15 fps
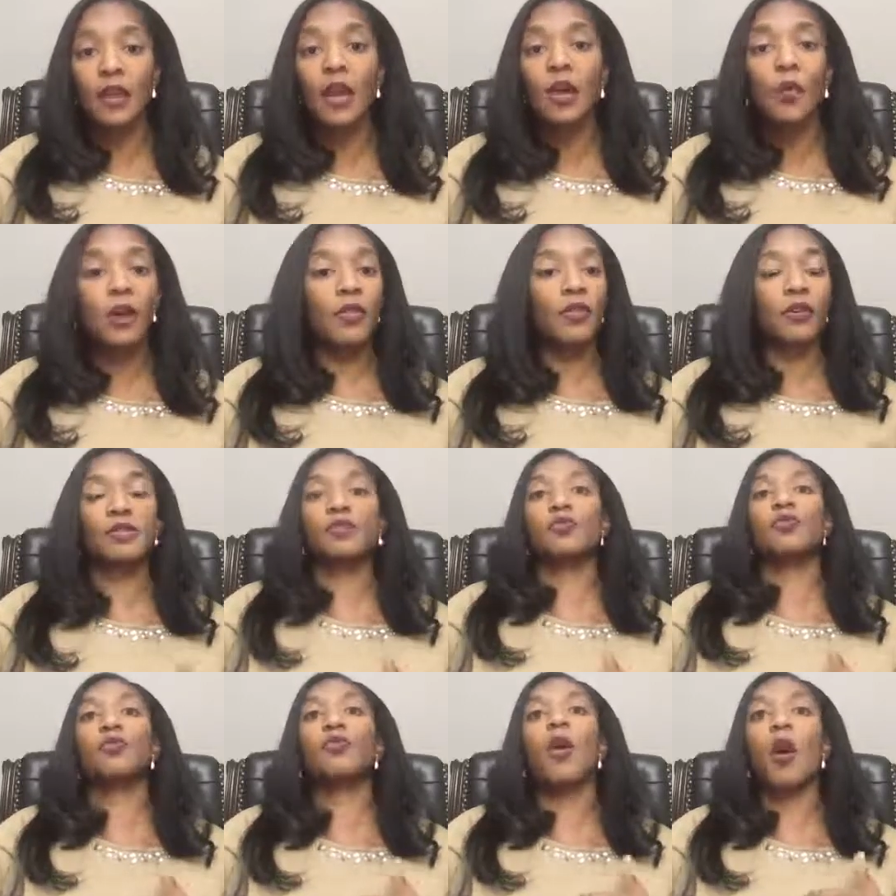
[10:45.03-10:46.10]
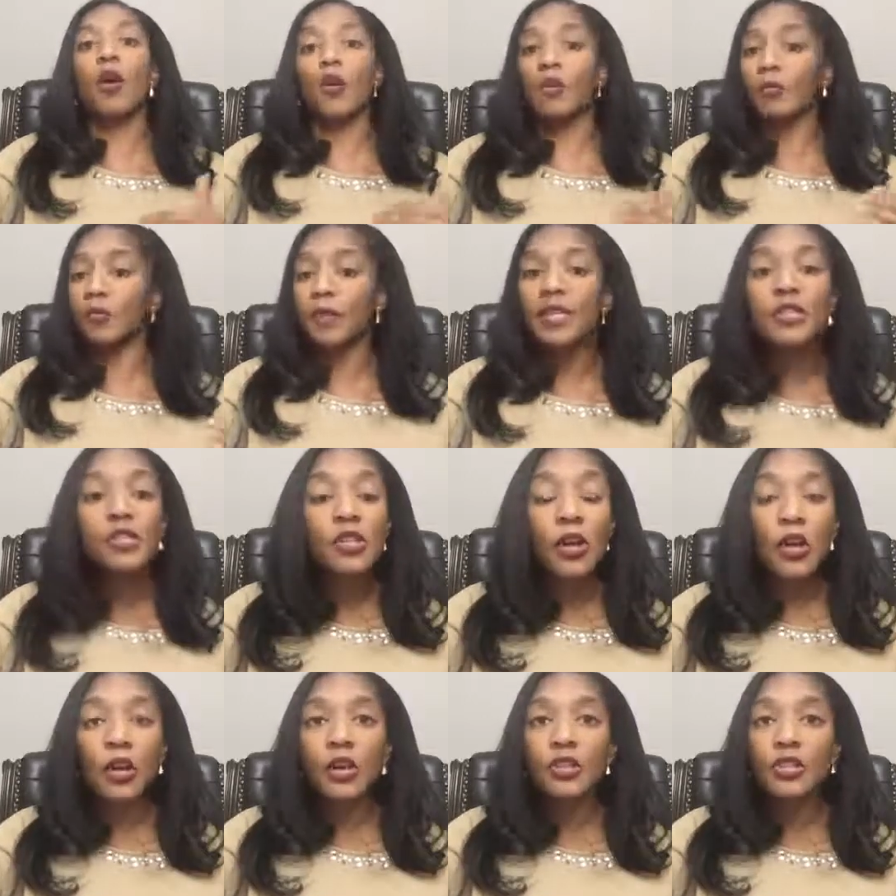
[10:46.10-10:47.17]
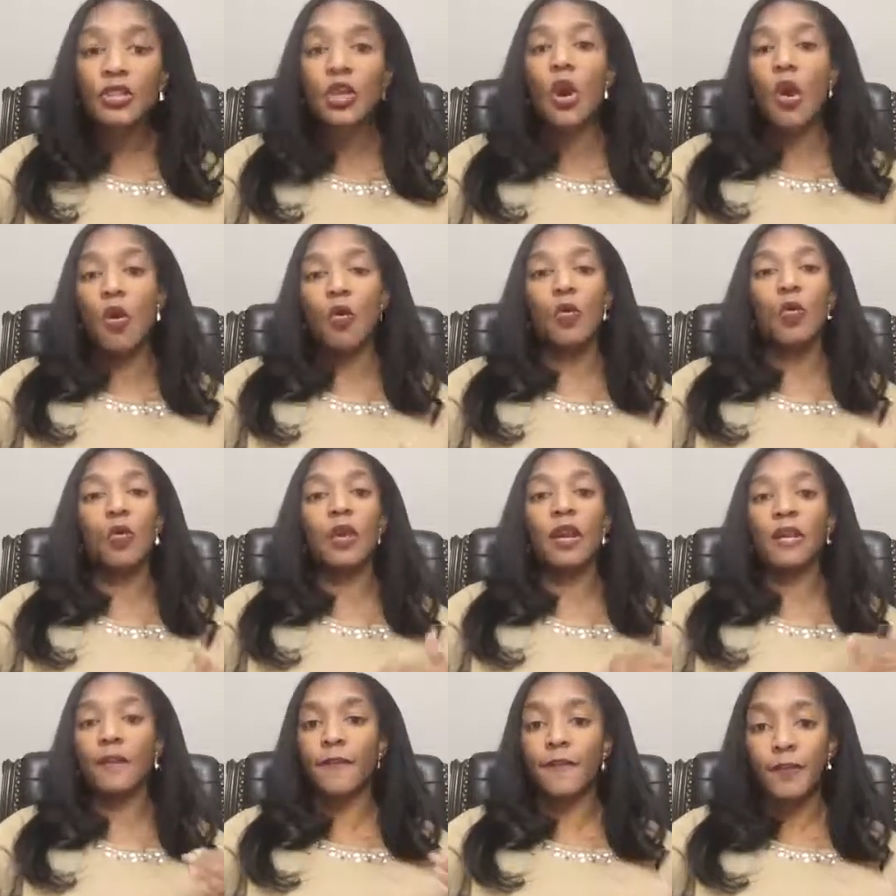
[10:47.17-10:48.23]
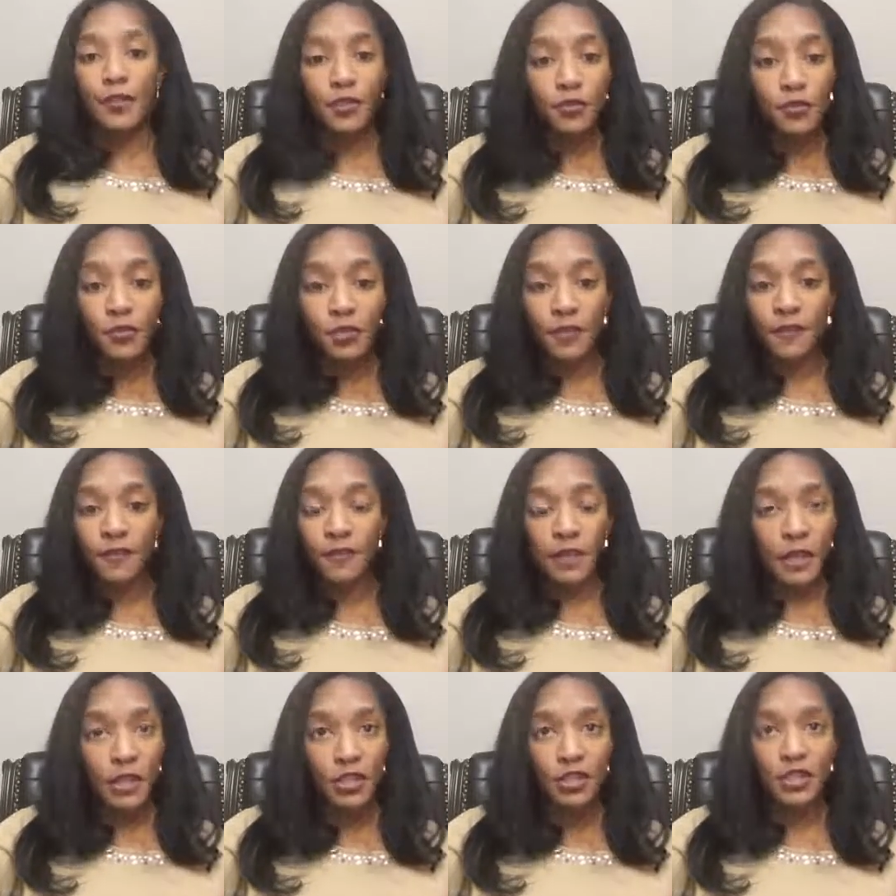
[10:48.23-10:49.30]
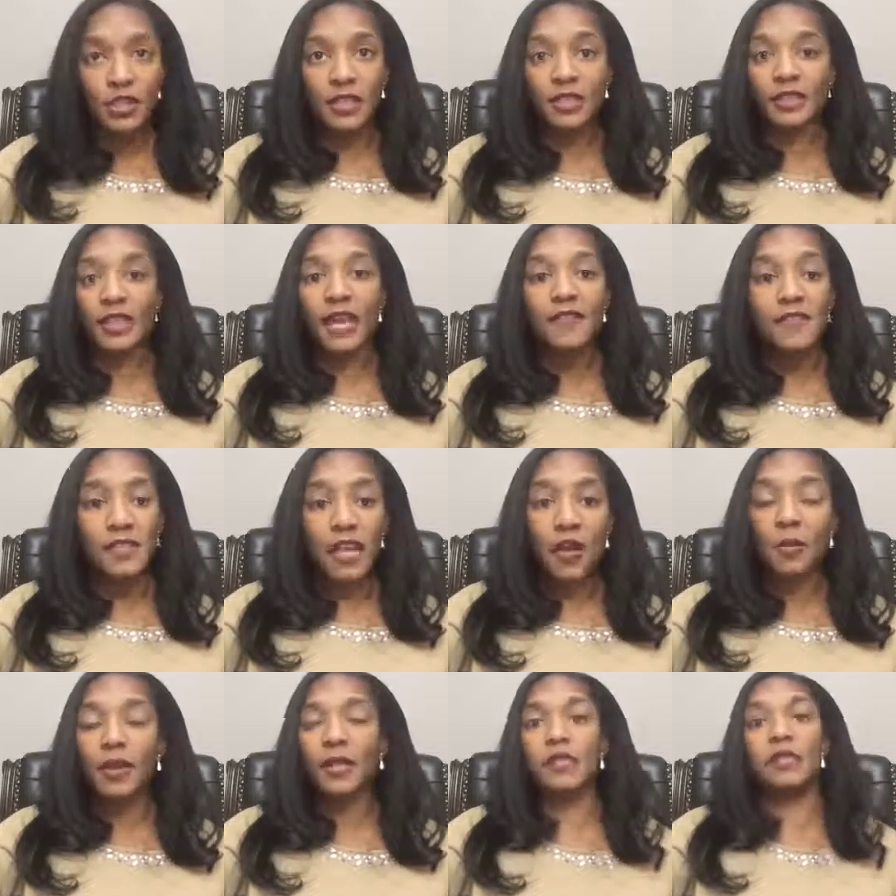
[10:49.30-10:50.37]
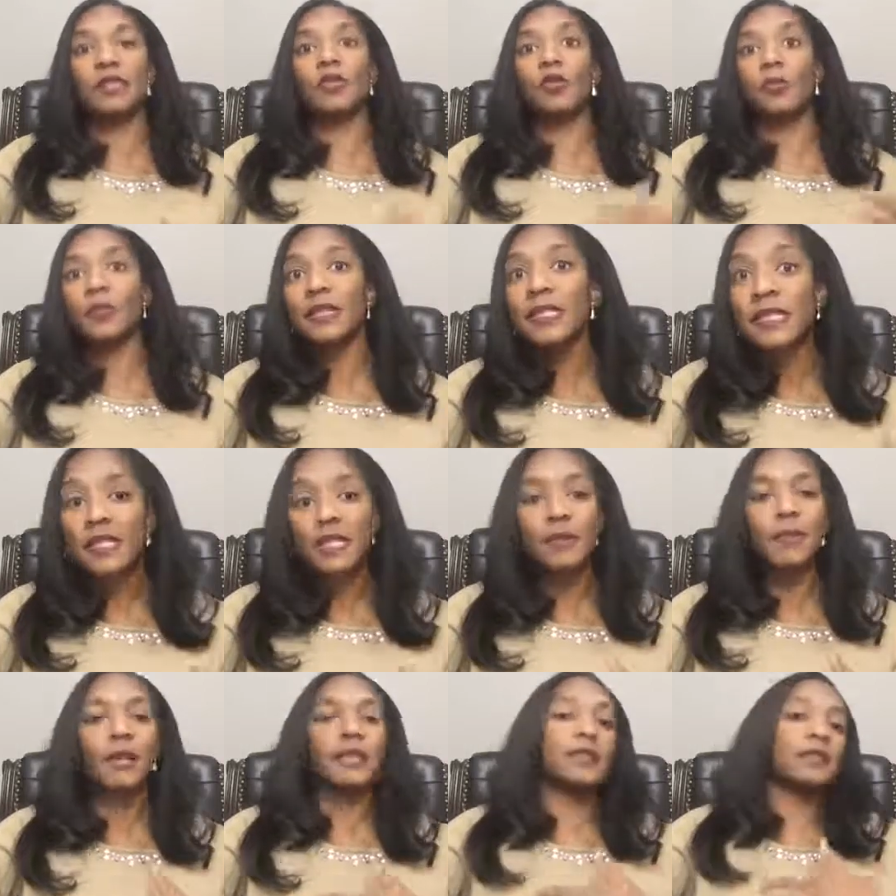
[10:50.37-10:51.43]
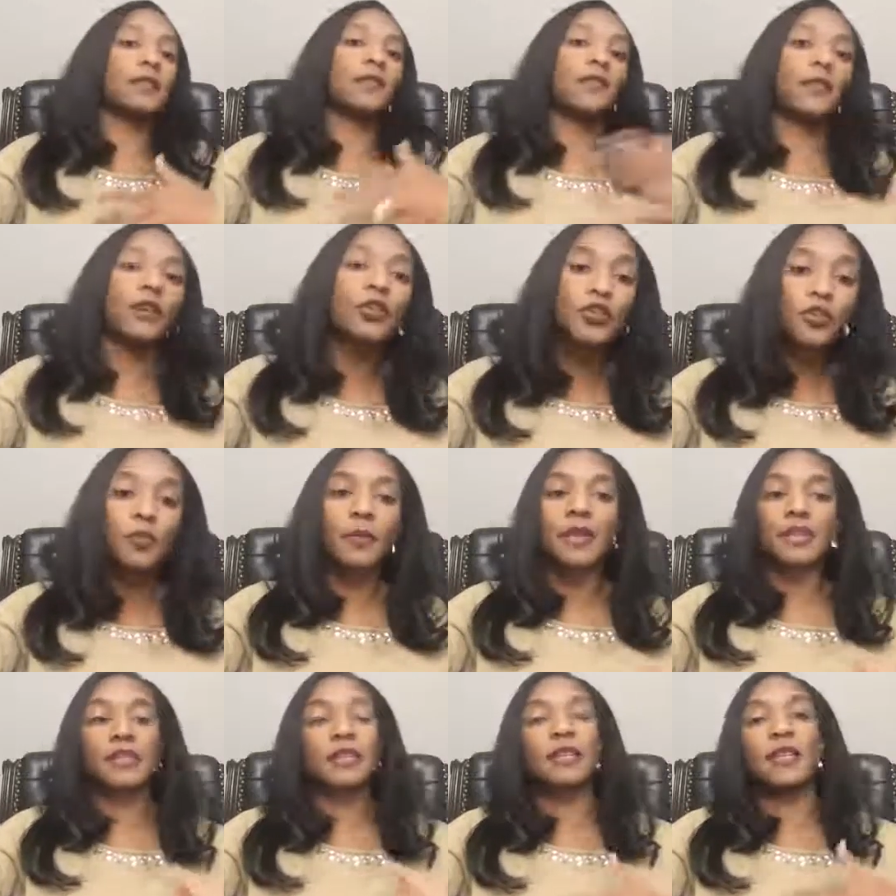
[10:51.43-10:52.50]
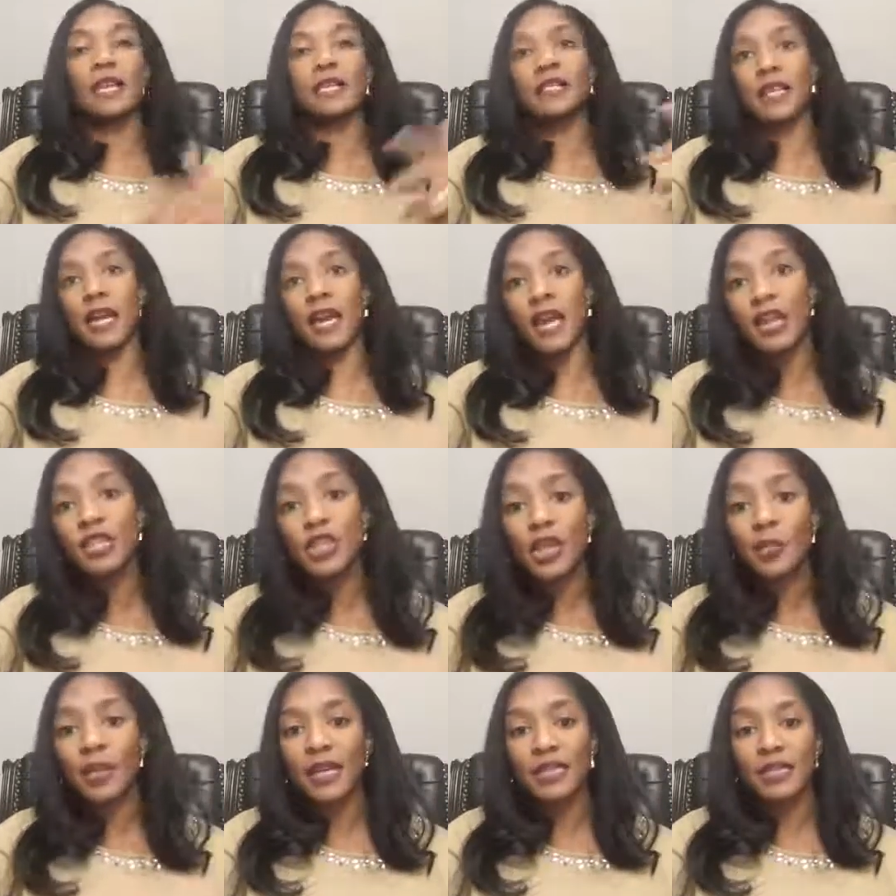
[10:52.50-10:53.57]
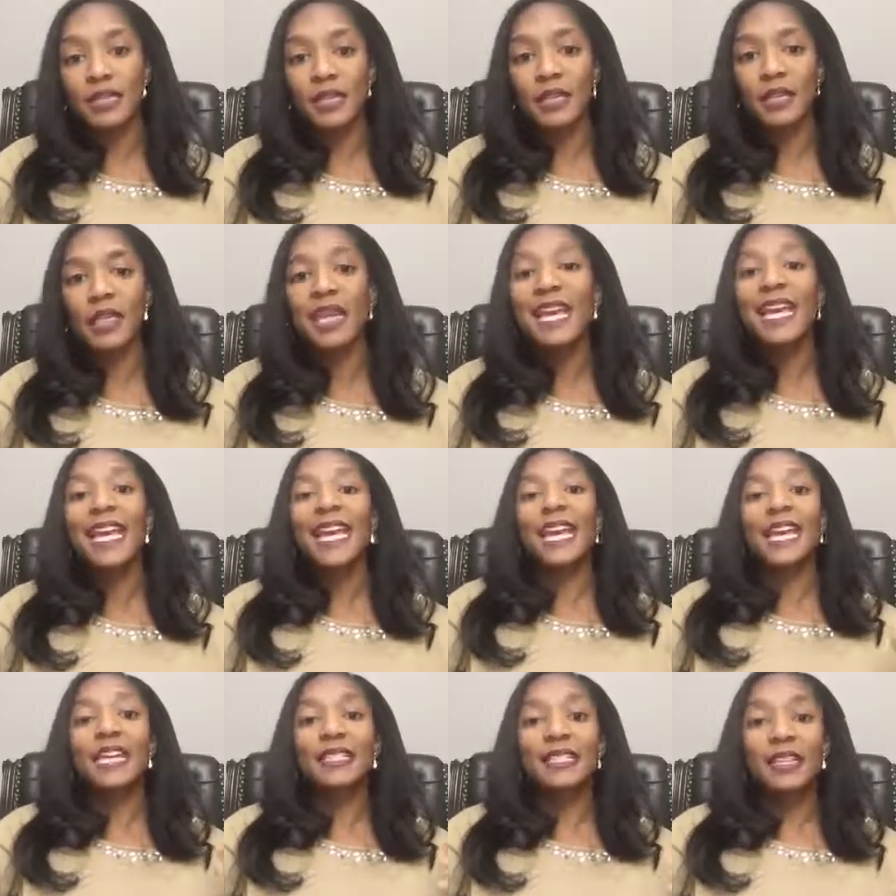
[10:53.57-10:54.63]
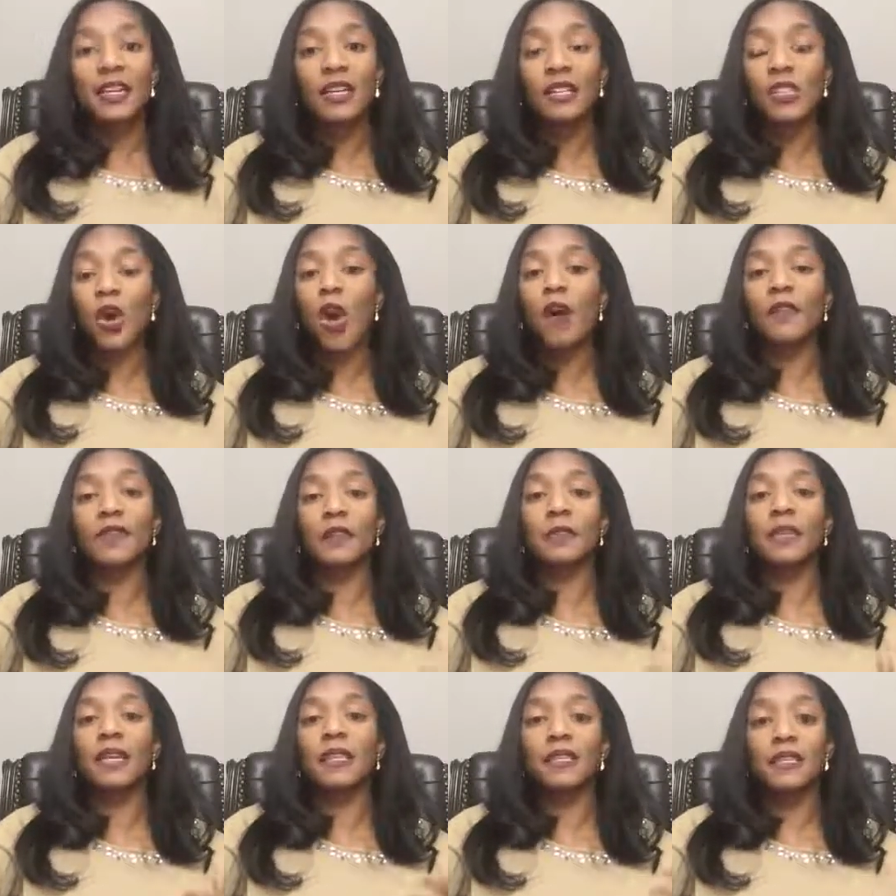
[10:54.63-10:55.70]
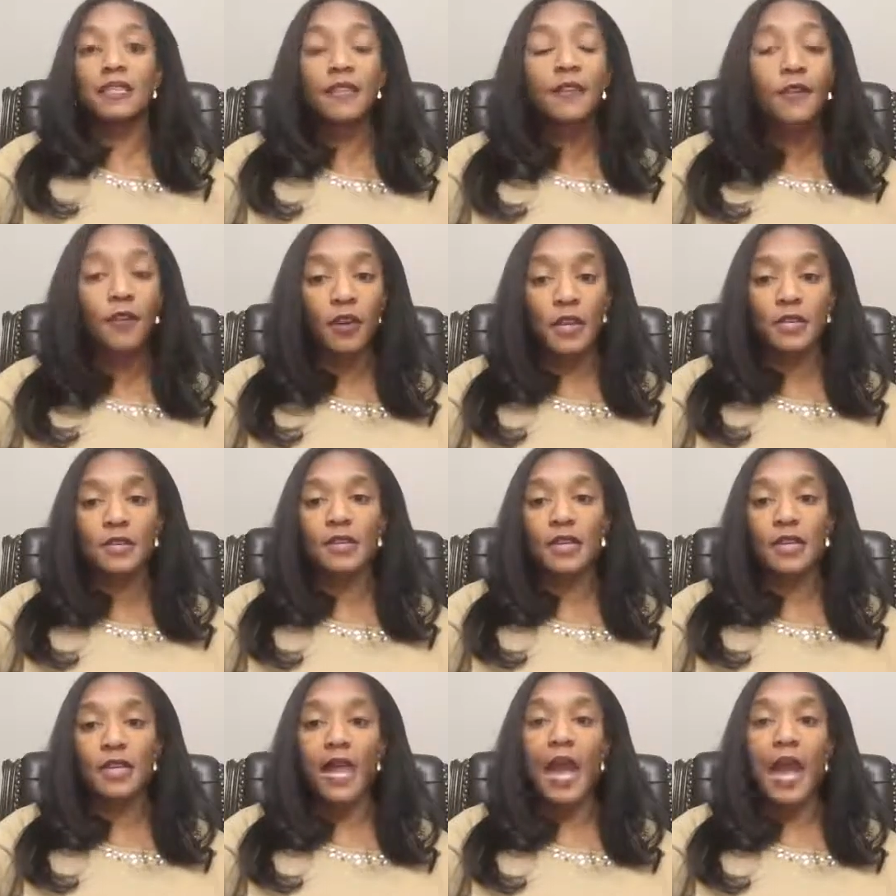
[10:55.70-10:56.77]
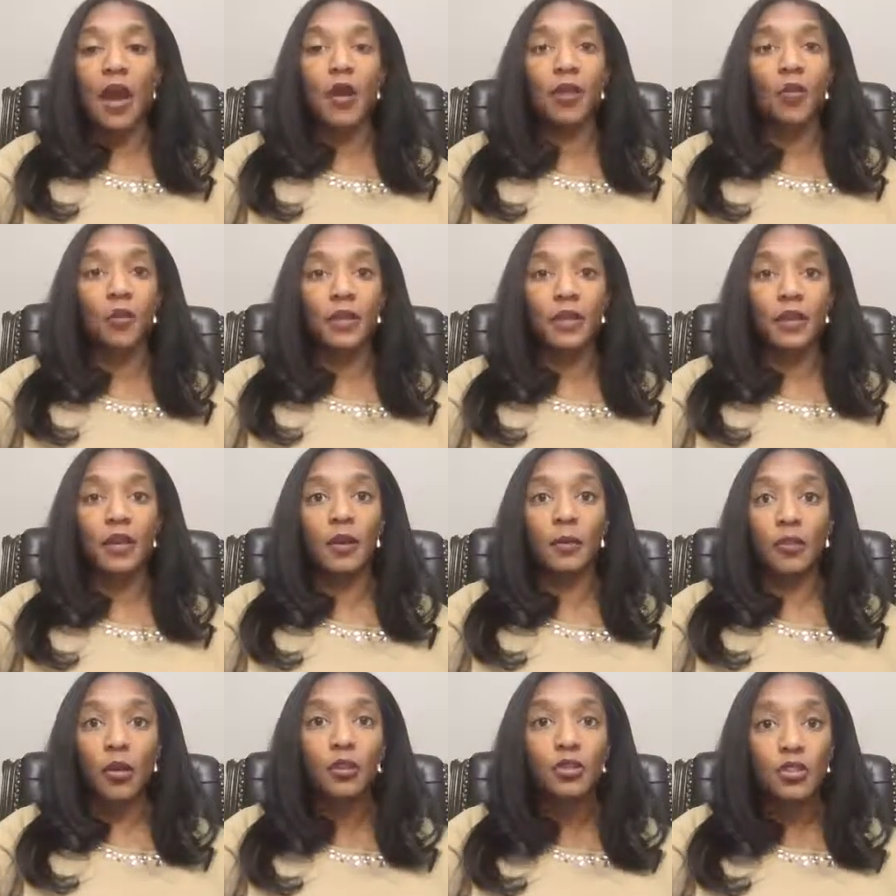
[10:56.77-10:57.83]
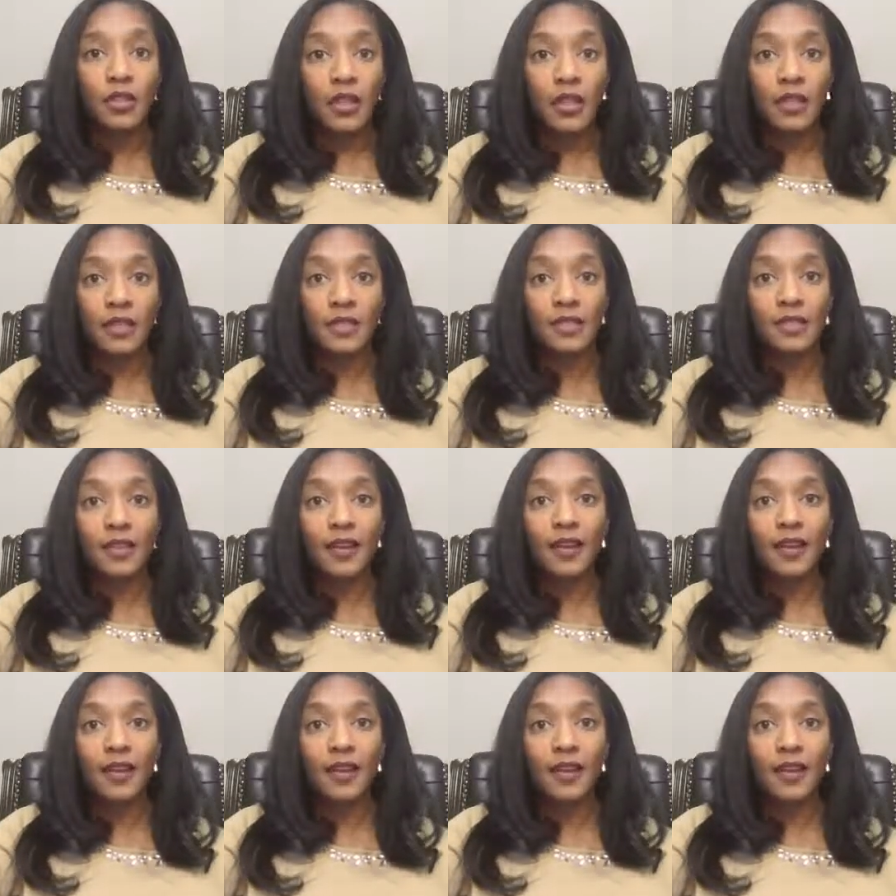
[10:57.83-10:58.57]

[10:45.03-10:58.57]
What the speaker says: whether it's through our own research or an official certification in lifestyle medicine, obesity medicine, functional medicine, anti-aging medicine. It does often make a difference in how we approach things.